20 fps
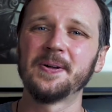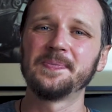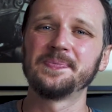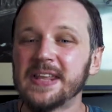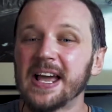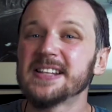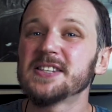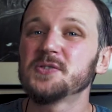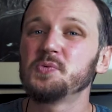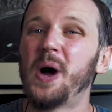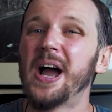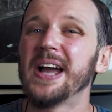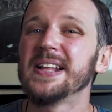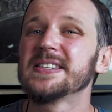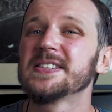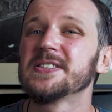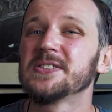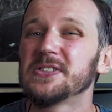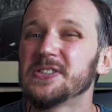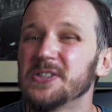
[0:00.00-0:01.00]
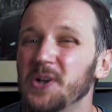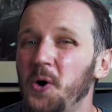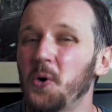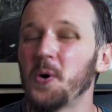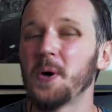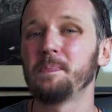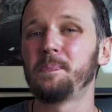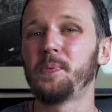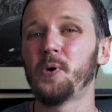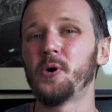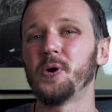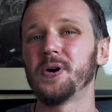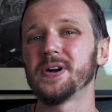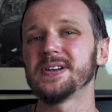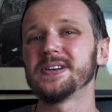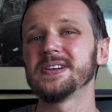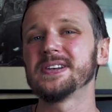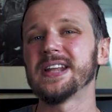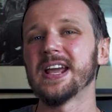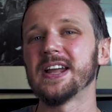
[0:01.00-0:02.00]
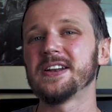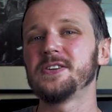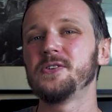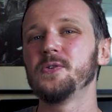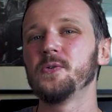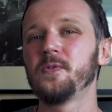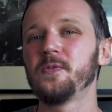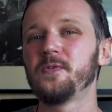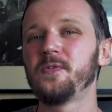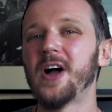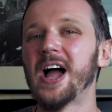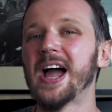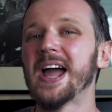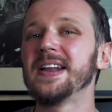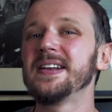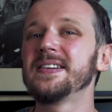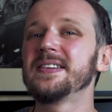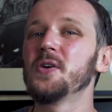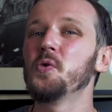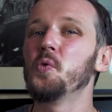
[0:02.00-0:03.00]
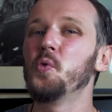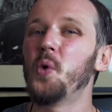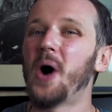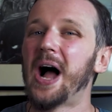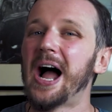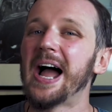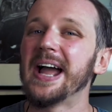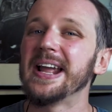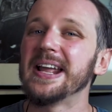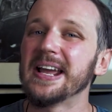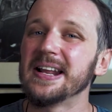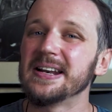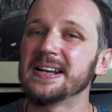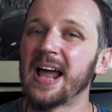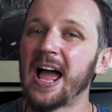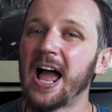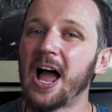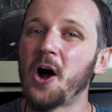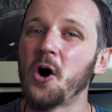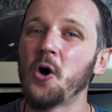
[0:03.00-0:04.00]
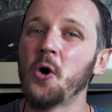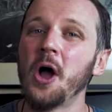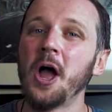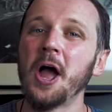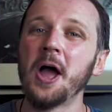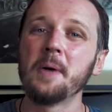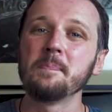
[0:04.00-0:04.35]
That's why it's so important that you find the why and how